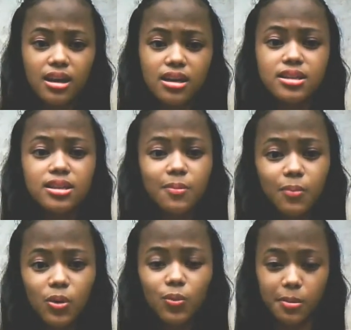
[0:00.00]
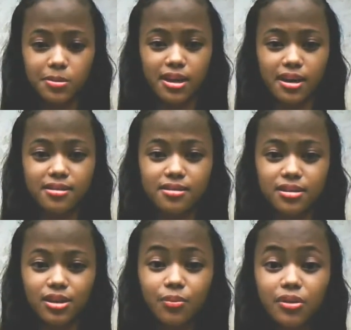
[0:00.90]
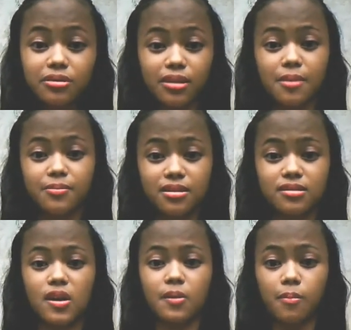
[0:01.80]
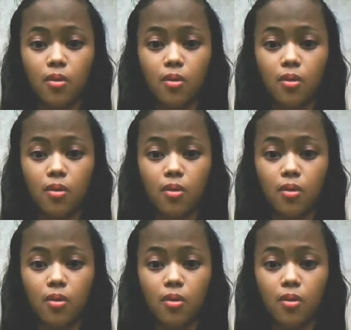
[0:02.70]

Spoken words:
In simple website, server type does not.